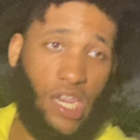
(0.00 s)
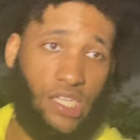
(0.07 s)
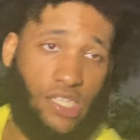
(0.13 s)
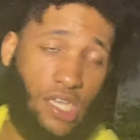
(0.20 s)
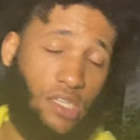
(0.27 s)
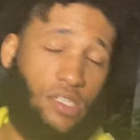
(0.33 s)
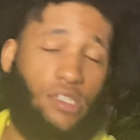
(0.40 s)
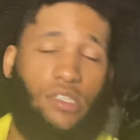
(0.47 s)
-hmm.
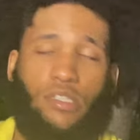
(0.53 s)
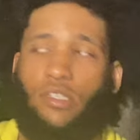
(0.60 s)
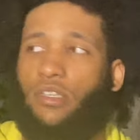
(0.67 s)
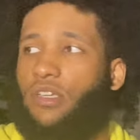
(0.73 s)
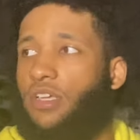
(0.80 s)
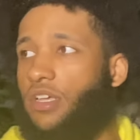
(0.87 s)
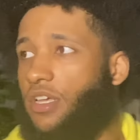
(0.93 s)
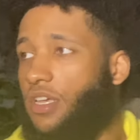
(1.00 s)
She
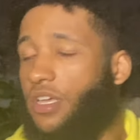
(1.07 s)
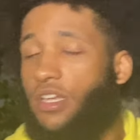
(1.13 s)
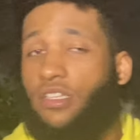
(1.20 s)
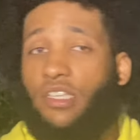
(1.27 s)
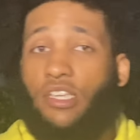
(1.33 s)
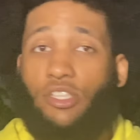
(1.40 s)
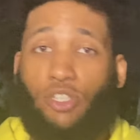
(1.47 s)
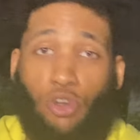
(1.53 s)
tutoring me,
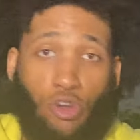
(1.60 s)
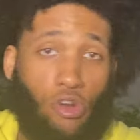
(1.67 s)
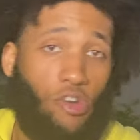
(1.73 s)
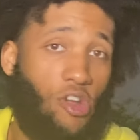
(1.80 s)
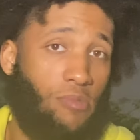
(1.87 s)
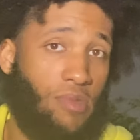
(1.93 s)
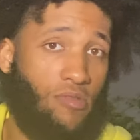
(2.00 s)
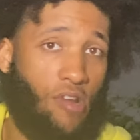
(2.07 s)
right? Mm
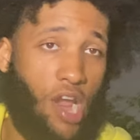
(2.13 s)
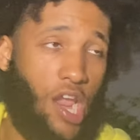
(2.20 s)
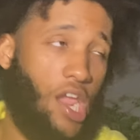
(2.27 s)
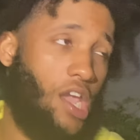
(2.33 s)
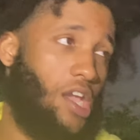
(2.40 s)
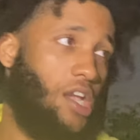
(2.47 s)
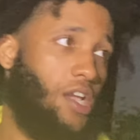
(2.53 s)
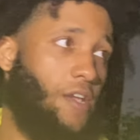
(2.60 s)
-hmm. So
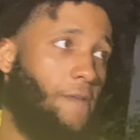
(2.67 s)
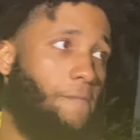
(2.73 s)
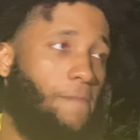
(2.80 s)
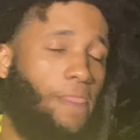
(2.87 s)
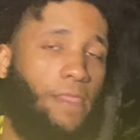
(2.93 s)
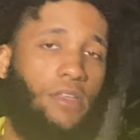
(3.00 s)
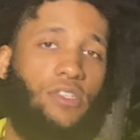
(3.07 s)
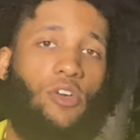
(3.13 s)
boom, she
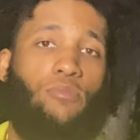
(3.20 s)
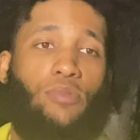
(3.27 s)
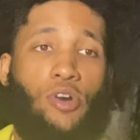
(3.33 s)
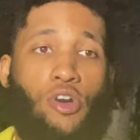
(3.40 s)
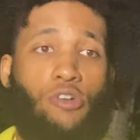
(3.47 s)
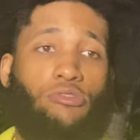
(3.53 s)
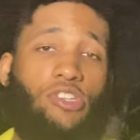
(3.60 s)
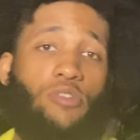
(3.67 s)
walk out the
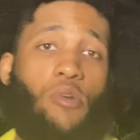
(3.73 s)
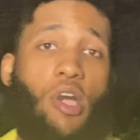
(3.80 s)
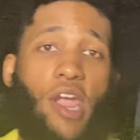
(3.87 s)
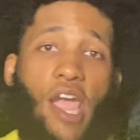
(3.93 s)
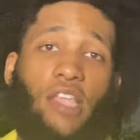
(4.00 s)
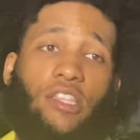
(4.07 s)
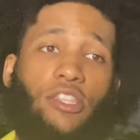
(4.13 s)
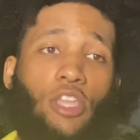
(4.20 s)
door
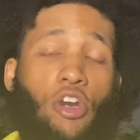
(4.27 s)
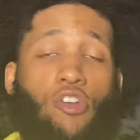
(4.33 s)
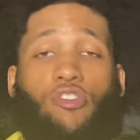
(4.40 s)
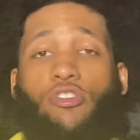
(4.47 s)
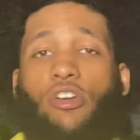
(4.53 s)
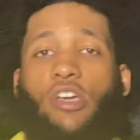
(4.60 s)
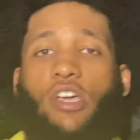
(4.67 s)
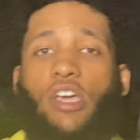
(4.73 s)
little
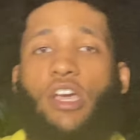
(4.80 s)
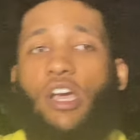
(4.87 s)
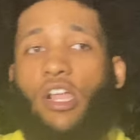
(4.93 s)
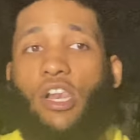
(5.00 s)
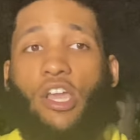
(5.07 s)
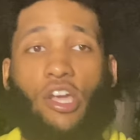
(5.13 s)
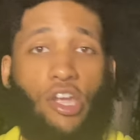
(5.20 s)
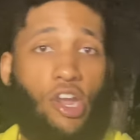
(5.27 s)
girl come in the
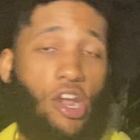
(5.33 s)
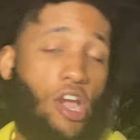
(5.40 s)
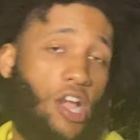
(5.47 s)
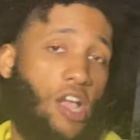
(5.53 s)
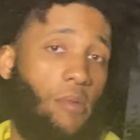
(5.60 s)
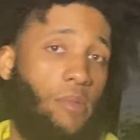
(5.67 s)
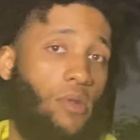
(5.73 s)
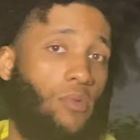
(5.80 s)
room, not little
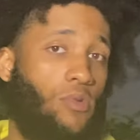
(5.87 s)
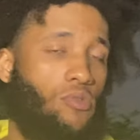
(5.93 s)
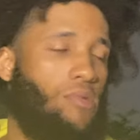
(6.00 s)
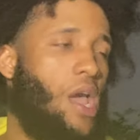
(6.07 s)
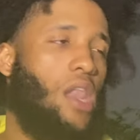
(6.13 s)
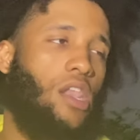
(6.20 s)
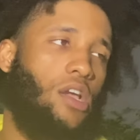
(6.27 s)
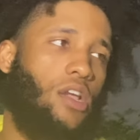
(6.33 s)
girl, but
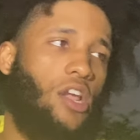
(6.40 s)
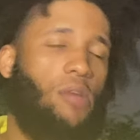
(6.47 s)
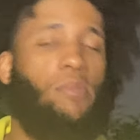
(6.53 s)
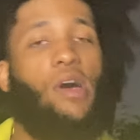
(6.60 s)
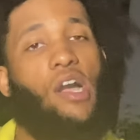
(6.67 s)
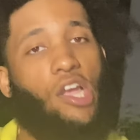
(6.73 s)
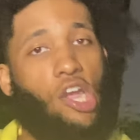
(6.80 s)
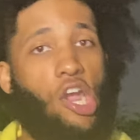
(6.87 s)
girl come
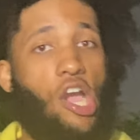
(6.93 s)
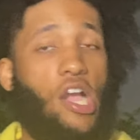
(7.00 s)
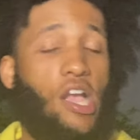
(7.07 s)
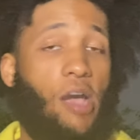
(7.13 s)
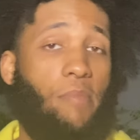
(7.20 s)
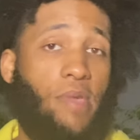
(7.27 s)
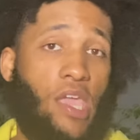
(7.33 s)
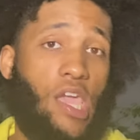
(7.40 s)
in. Type
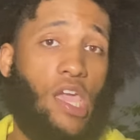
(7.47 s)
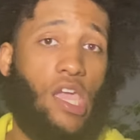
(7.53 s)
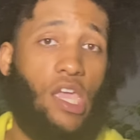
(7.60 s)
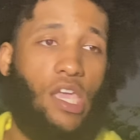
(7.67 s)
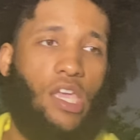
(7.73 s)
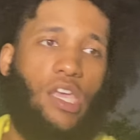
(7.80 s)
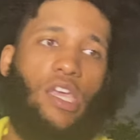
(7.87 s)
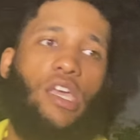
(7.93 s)
shit. She
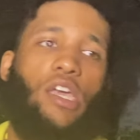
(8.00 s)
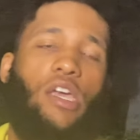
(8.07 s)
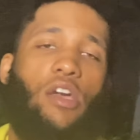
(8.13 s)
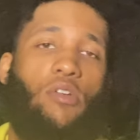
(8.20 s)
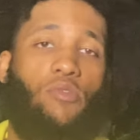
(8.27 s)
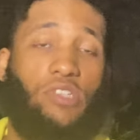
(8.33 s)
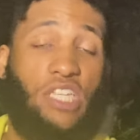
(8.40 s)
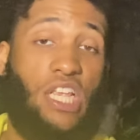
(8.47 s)
locked the
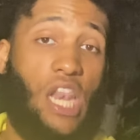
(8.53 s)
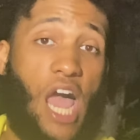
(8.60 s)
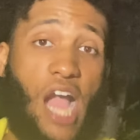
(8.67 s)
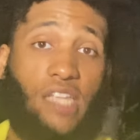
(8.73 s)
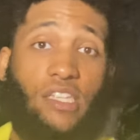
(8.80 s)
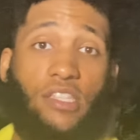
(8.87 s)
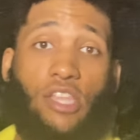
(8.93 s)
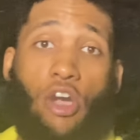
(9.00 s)
door, turn
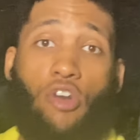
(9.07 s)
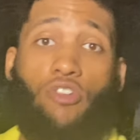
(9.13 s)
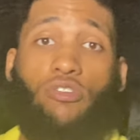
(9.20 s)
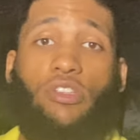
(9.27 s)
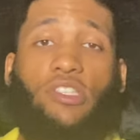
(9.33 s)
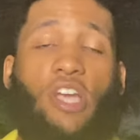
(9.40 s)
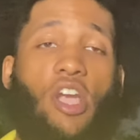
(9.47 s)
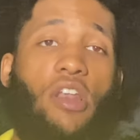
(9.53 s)
the lights off.
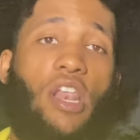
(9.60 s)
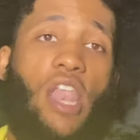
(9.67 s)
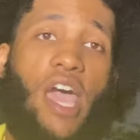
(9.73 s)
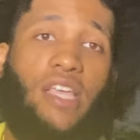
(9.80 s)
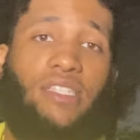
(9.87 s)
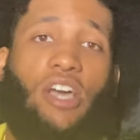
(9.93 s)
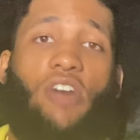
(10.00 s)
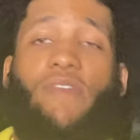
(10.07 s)
I go to the
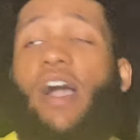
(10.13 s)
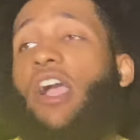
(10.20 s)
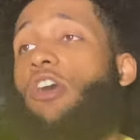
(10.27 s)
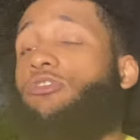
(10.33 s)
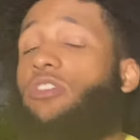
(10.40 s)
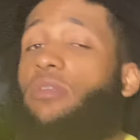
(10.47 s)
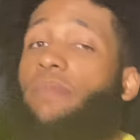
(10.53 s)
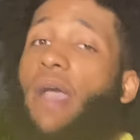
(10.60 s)
back of the
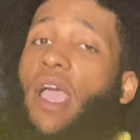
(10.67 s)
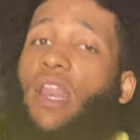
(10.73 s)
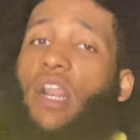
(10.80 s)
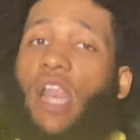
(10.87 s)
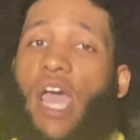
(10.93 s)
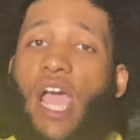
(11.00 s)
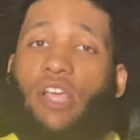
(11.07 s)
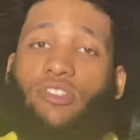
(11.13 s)
classroom. Mm -hmm. She go mm-hmm.
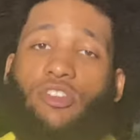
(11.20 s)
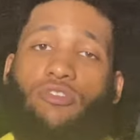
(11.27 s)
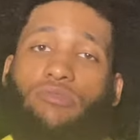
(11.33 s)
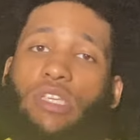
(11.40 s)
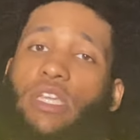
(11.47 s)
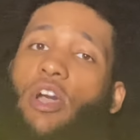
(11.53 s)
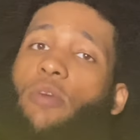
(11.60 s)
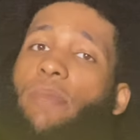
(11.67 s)
back there with me.
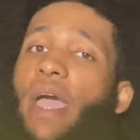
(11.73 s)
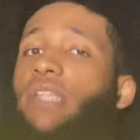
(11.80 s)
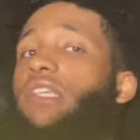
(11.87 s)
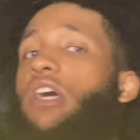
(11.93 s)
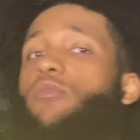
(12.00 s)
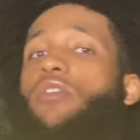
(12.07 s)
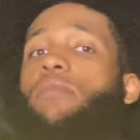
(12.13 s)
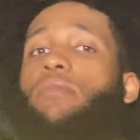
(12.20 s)

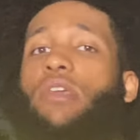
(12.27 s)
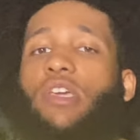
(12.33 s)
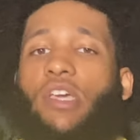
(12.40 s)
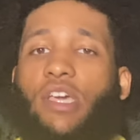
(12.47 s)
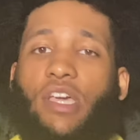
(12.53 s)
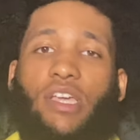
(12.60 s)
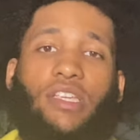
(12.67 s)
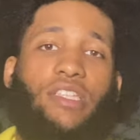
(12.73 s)
She gnawed
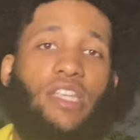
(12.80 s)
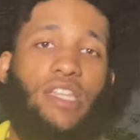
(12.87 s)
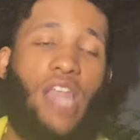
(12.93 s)
me off.